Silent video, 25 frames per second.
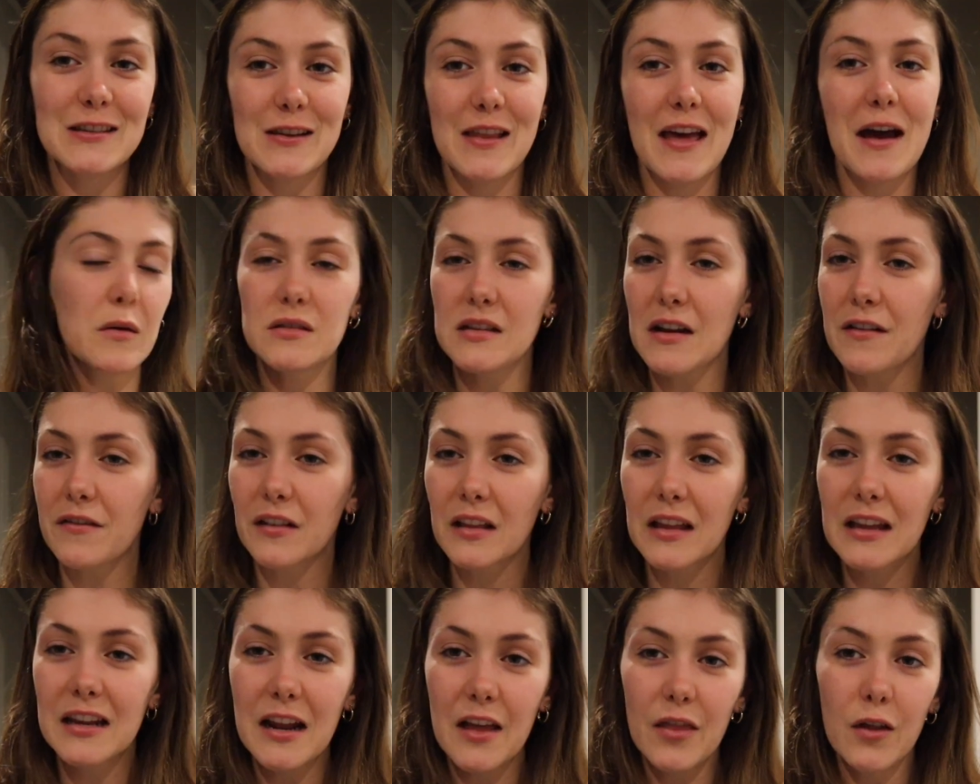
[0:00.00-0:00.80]
So that was
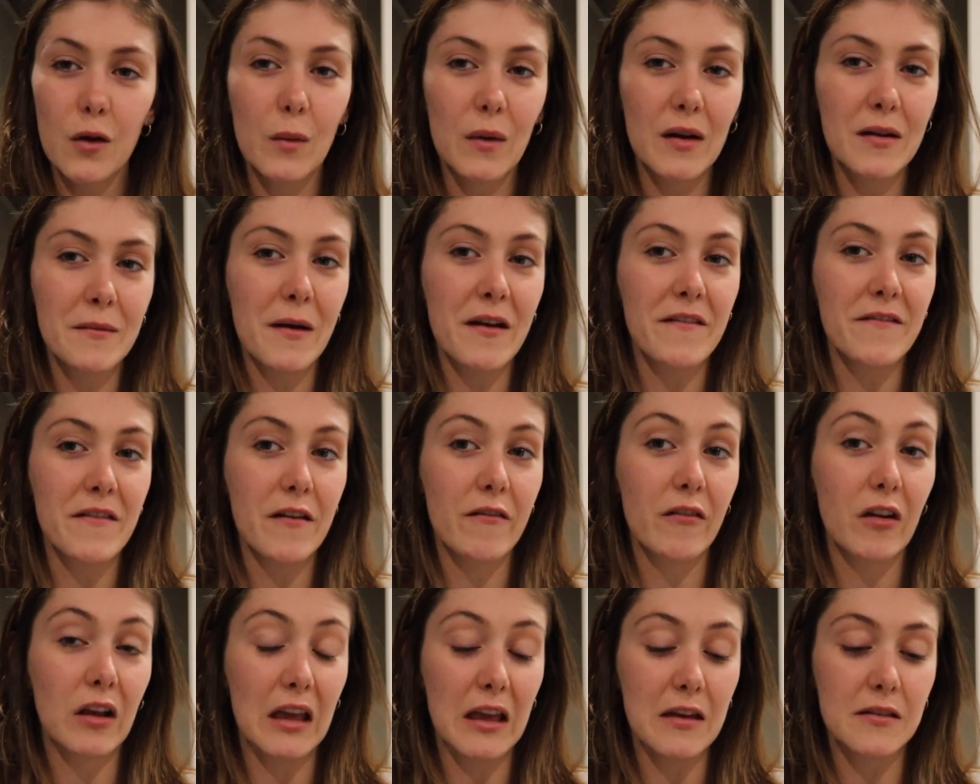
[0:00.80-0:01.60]
definitely another one of my
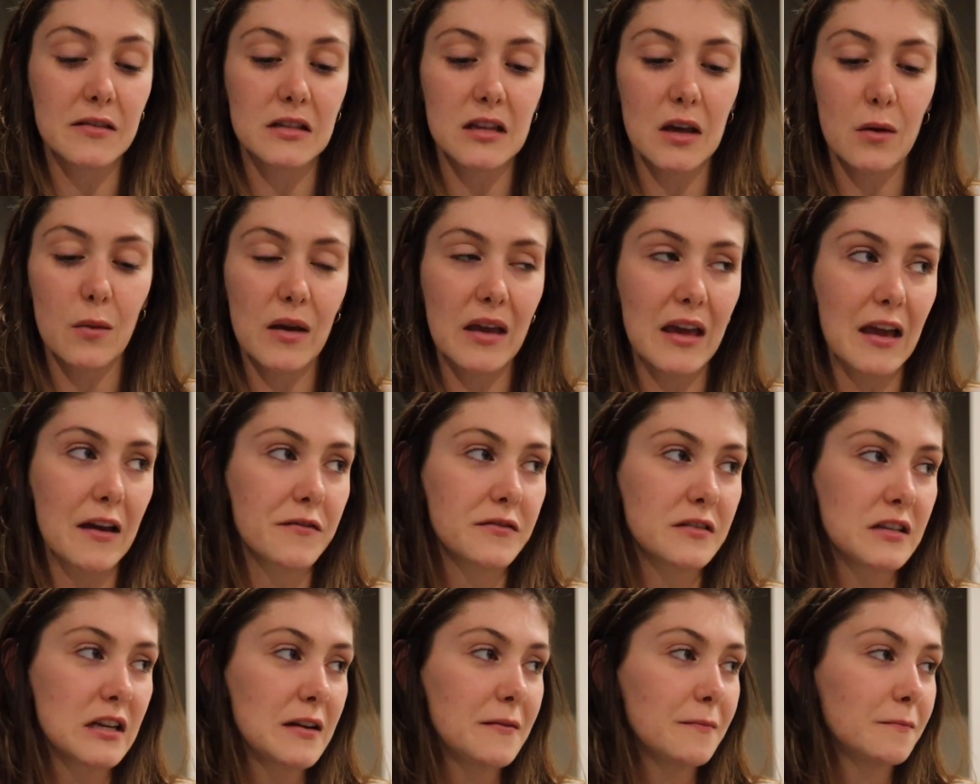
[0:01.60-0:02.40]
favorite gifts that we
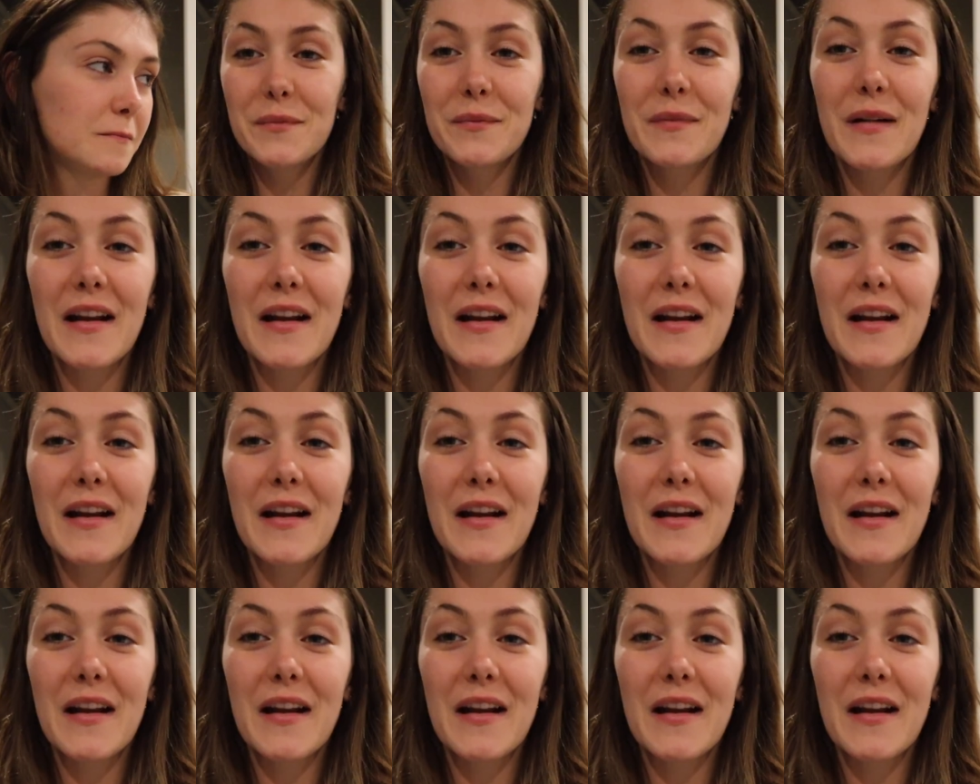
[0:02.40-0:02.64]
gifted.